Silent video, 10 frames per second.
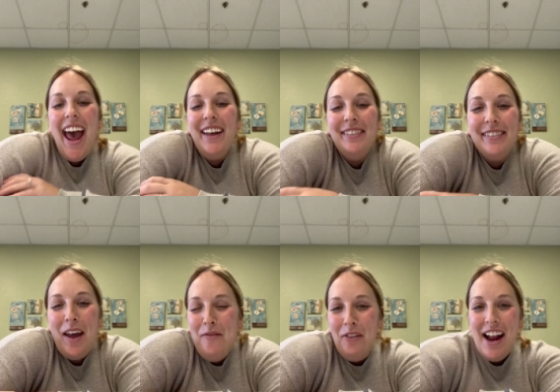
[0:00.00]

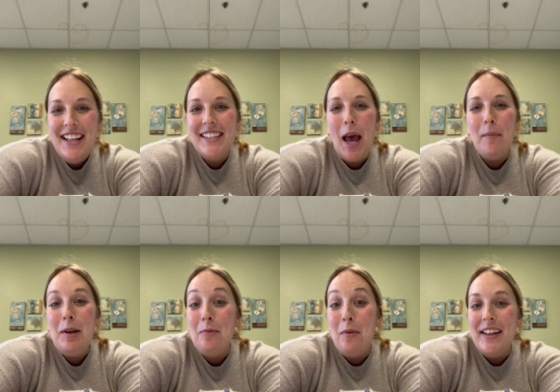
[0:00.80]
Hello friends,
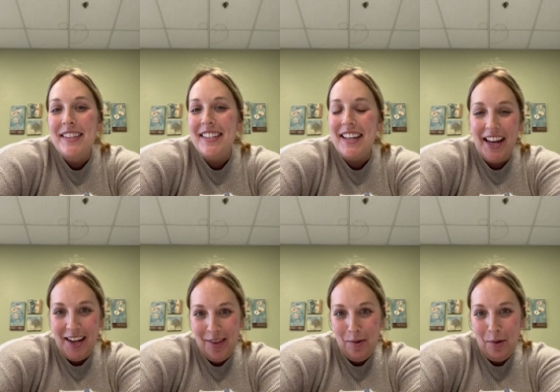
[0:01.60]
happy Wednesday
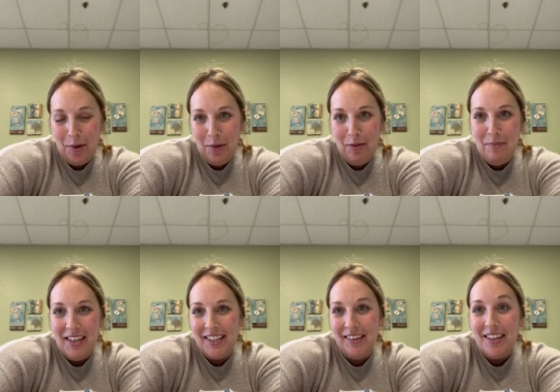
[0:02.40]
in the Word with
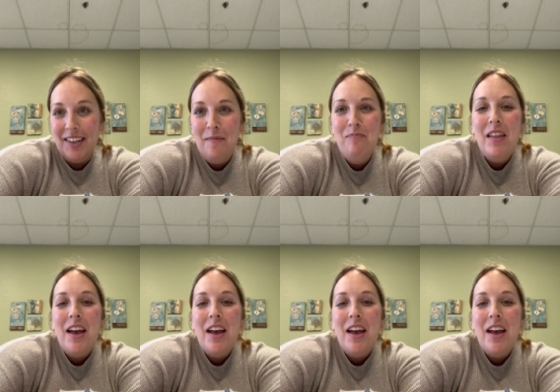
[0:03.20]
Miss Alyssa.